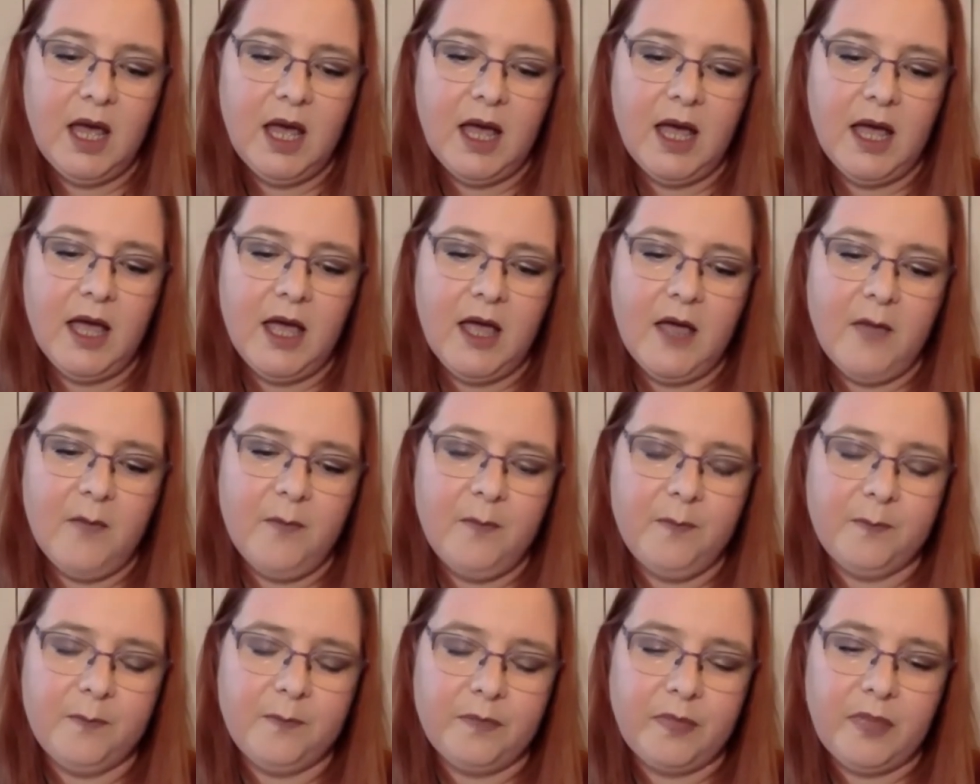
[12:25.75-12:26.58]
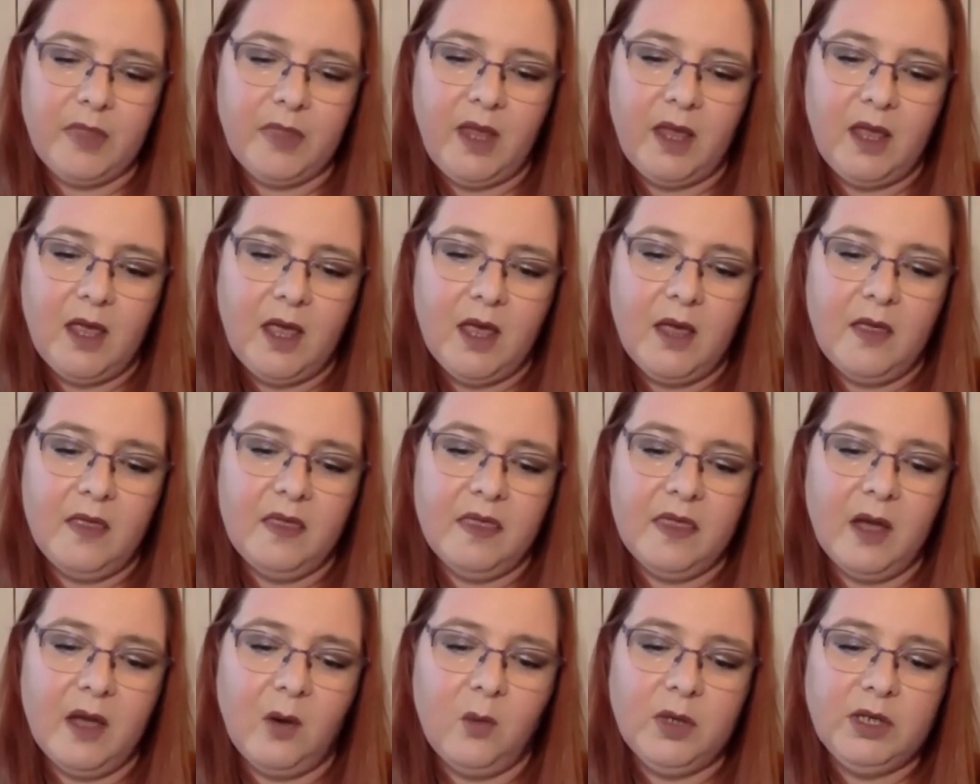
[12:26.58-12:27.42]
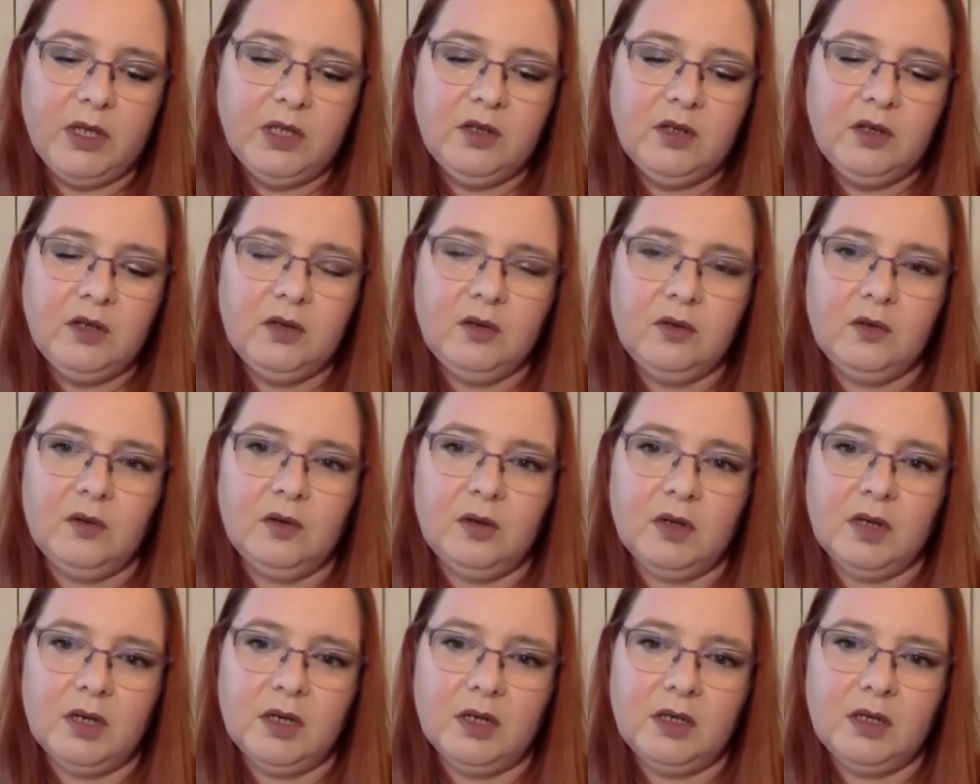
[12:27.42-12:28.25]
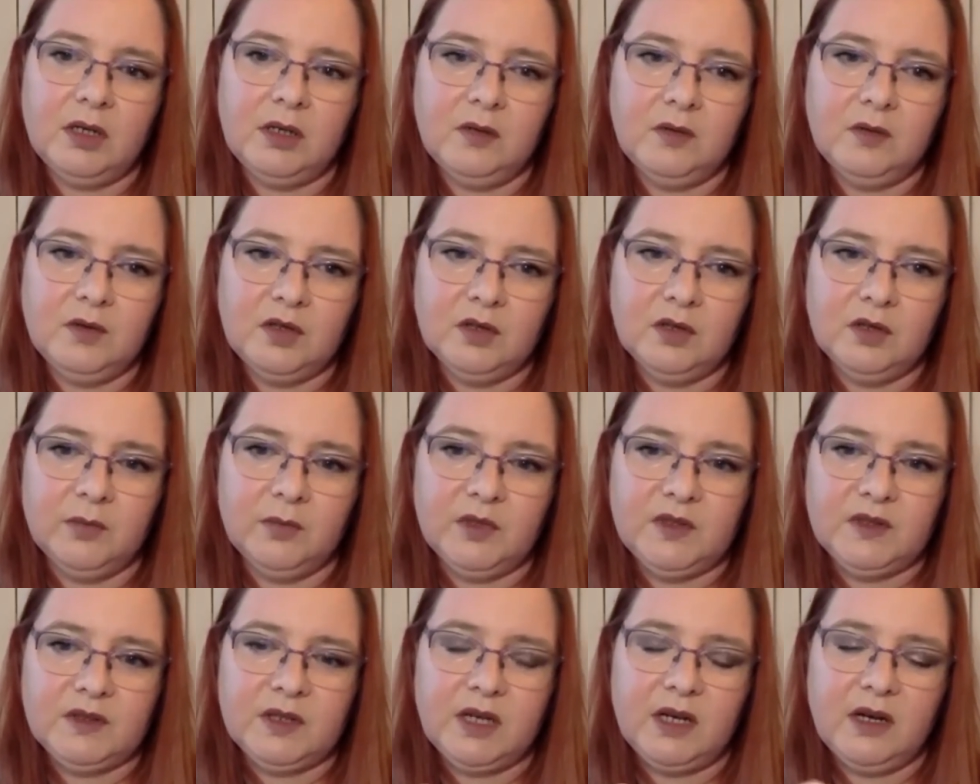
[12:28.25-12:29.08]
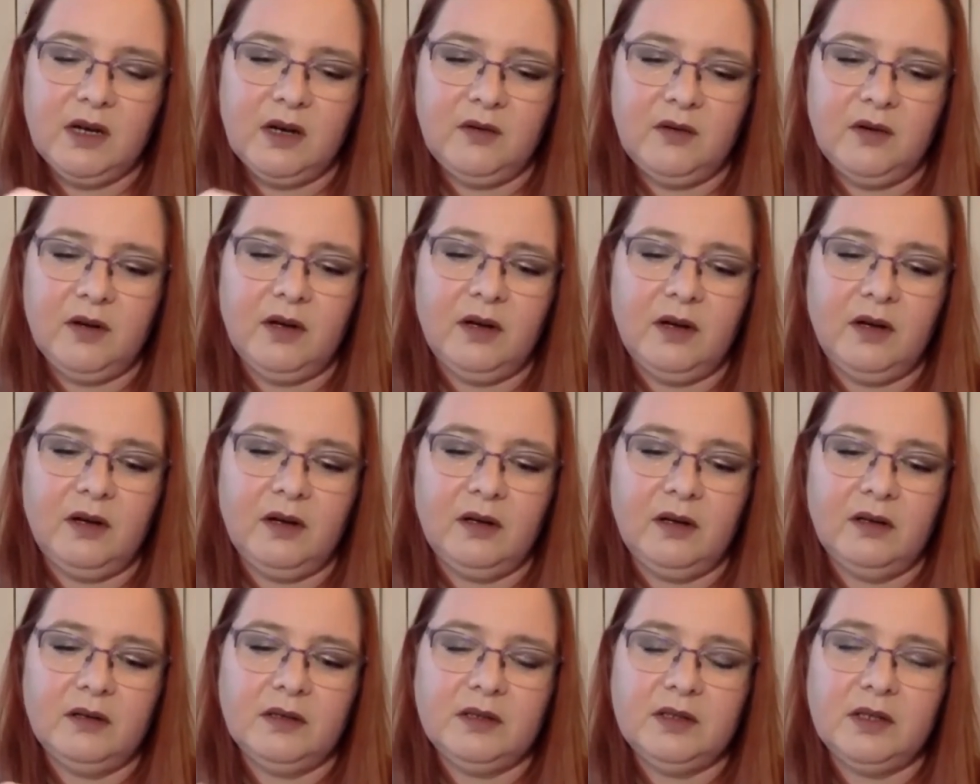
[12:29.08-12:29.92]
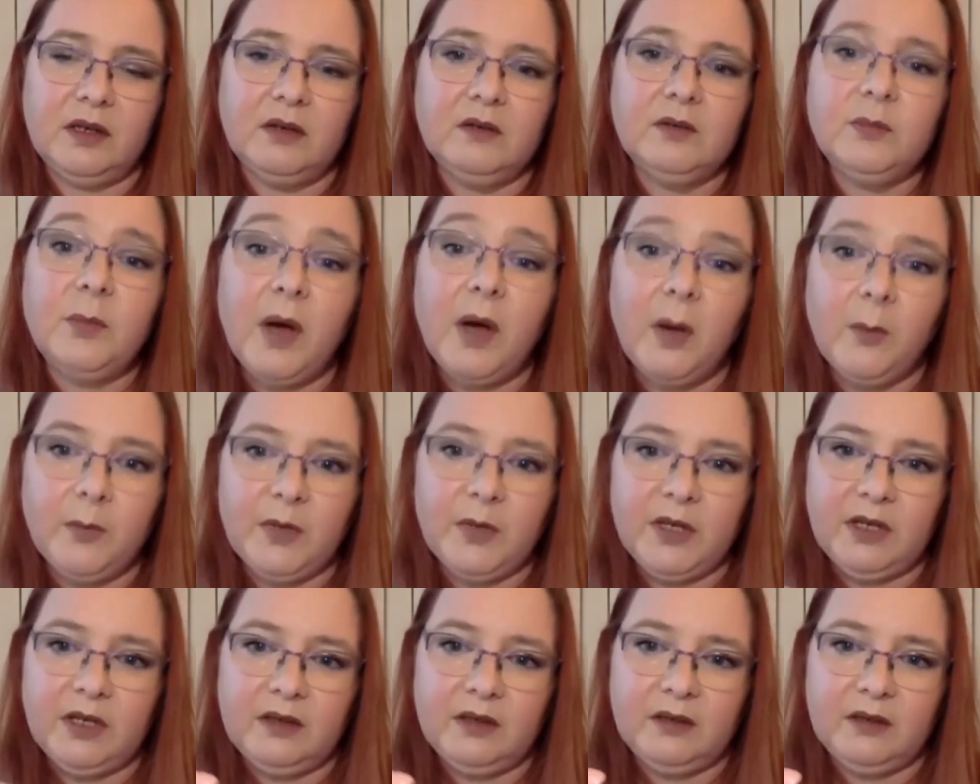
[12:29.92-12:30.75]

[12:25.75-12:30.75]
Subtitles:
Now, when you use your mascara, don't pump it,